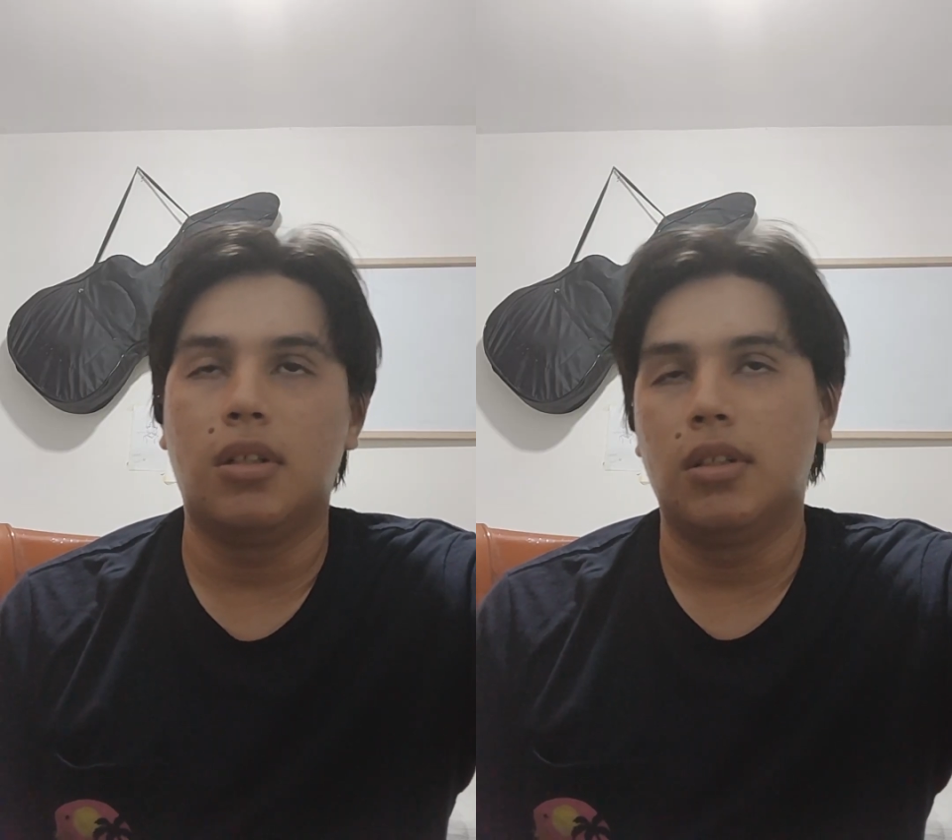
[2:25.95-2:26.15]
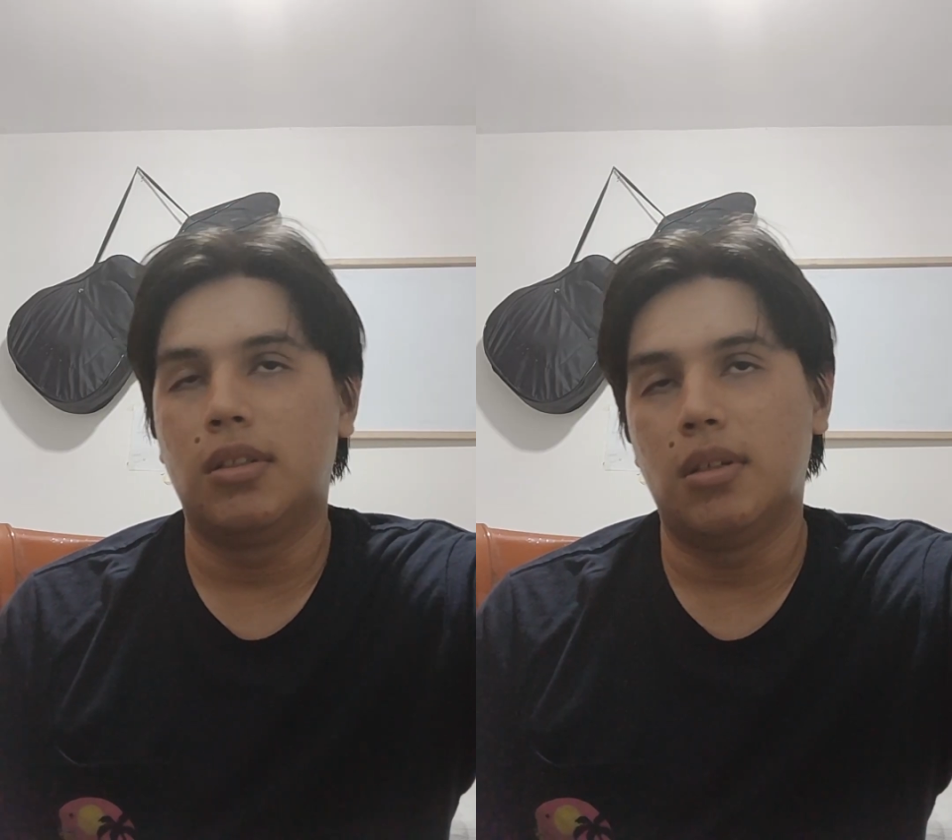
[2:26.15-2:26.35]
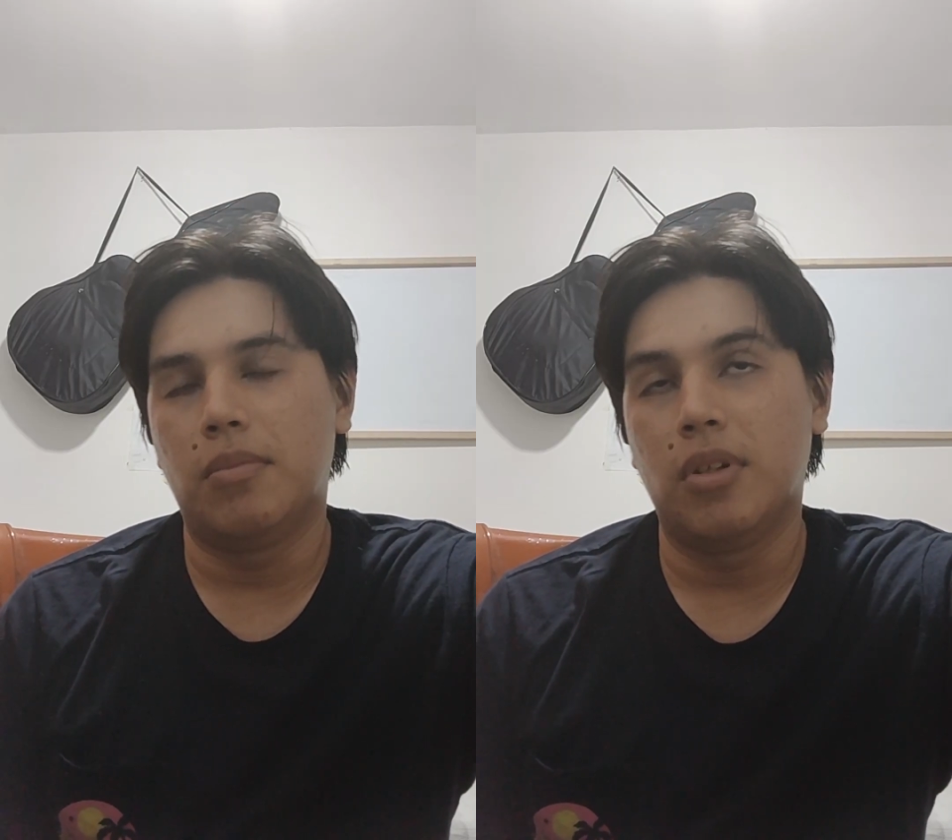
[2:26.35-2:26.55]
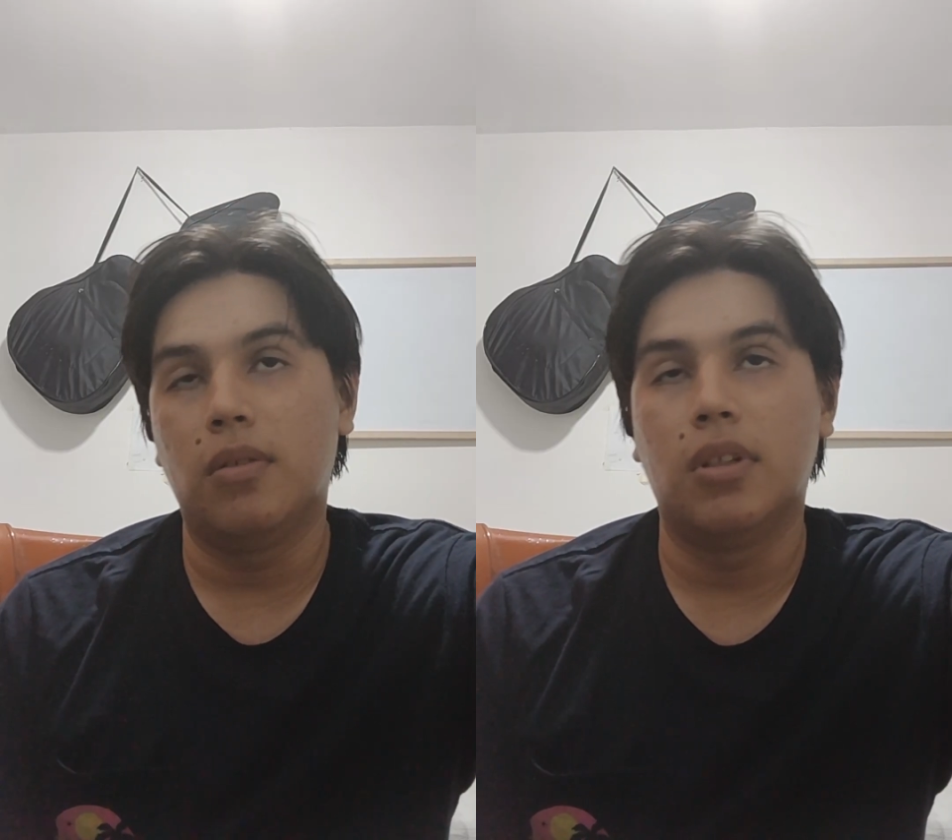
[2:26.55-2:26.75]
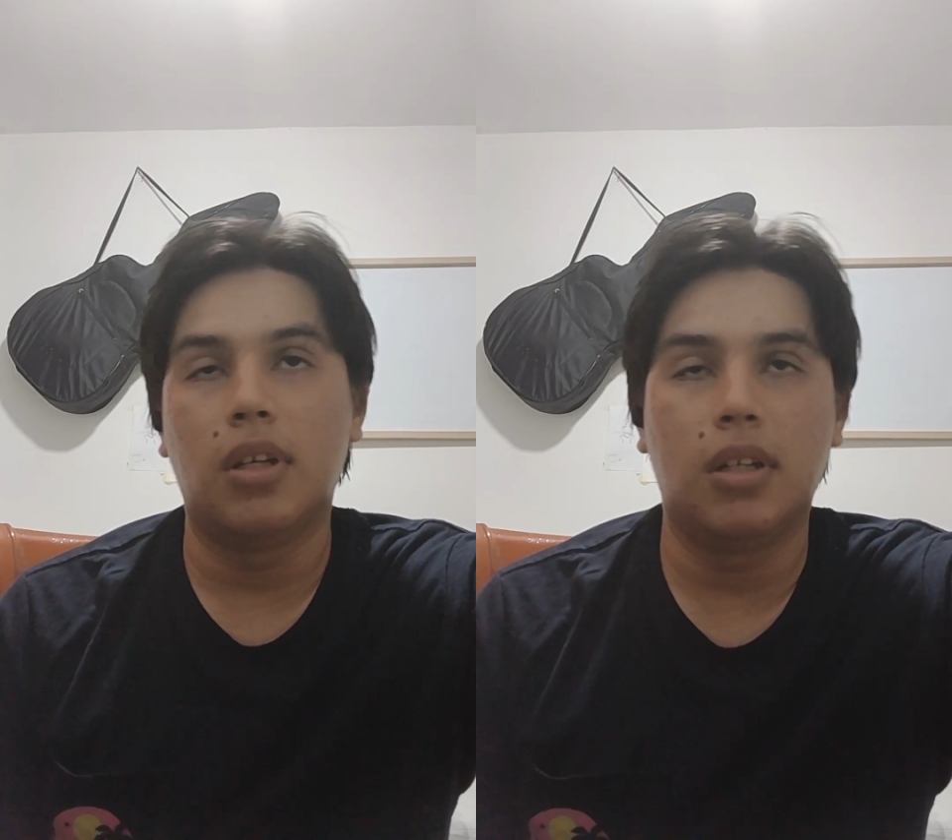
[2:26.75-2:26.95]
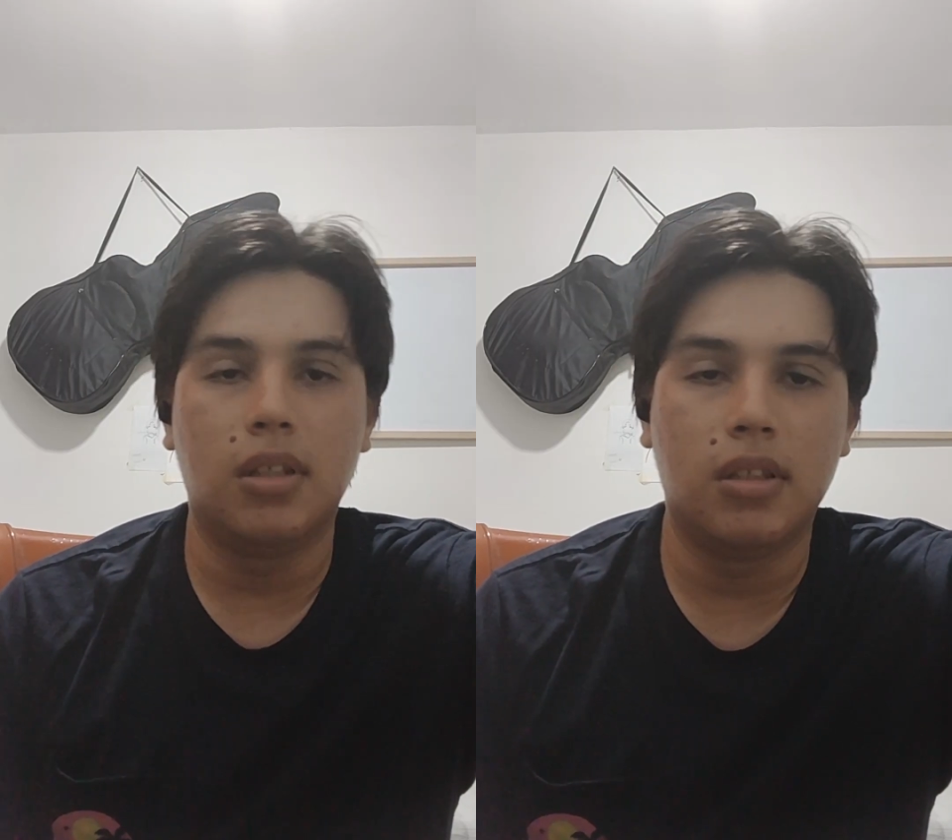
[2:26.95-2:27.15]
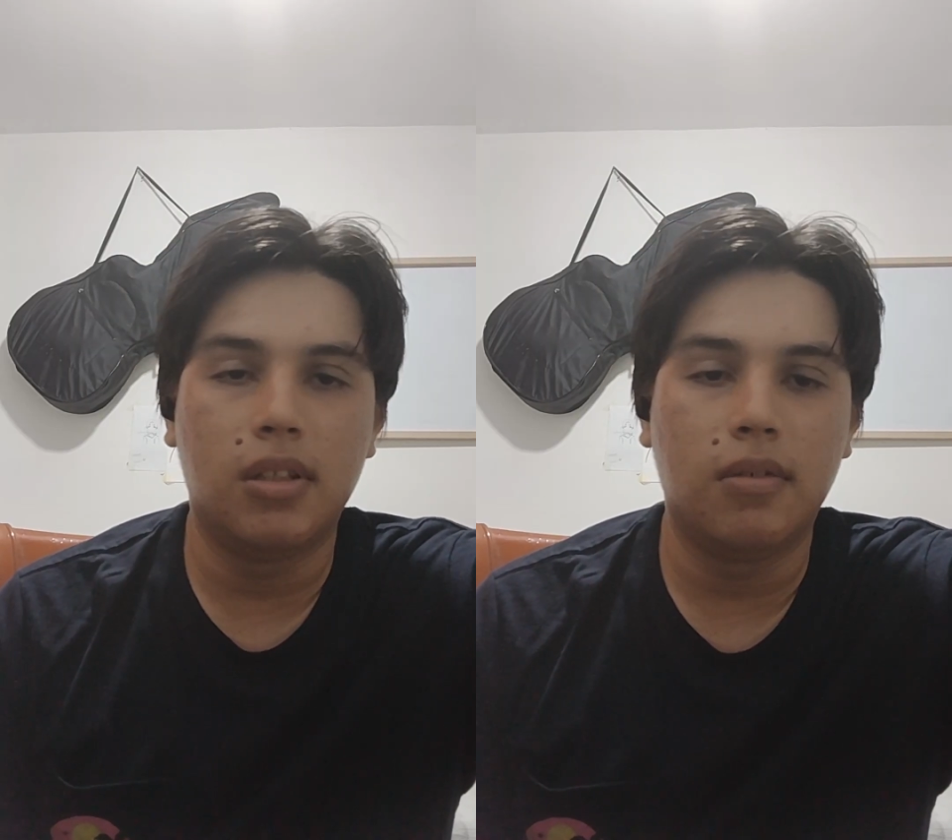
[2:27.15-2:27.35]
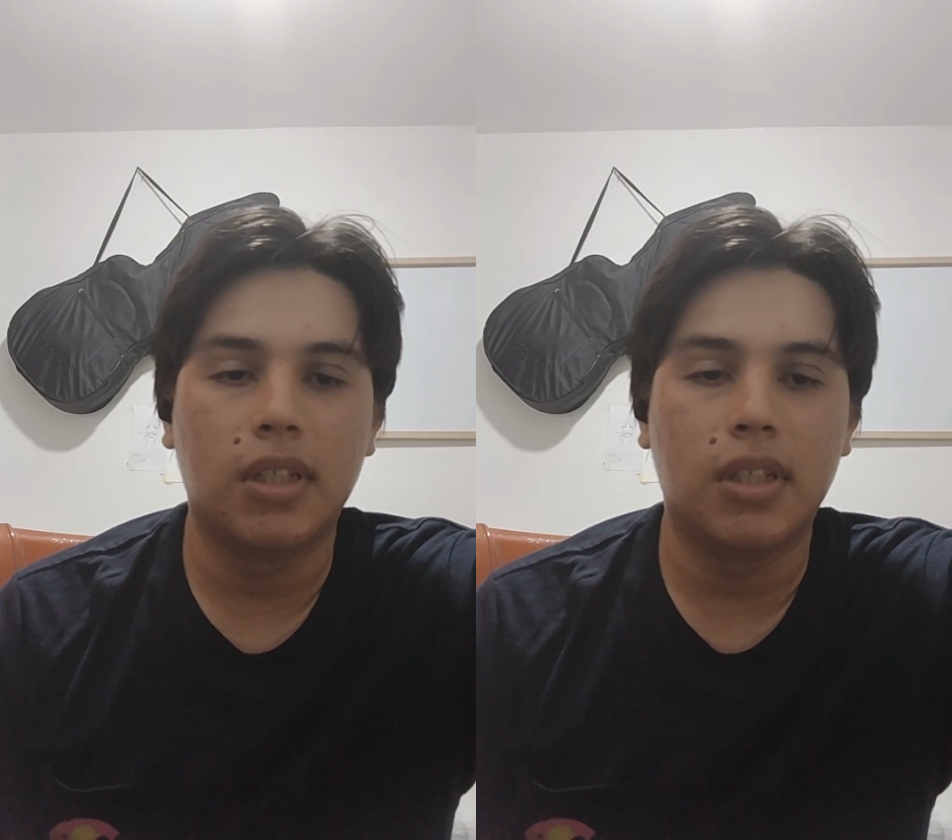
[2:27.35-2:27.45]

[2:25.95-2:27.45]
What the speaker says: the indirect direct.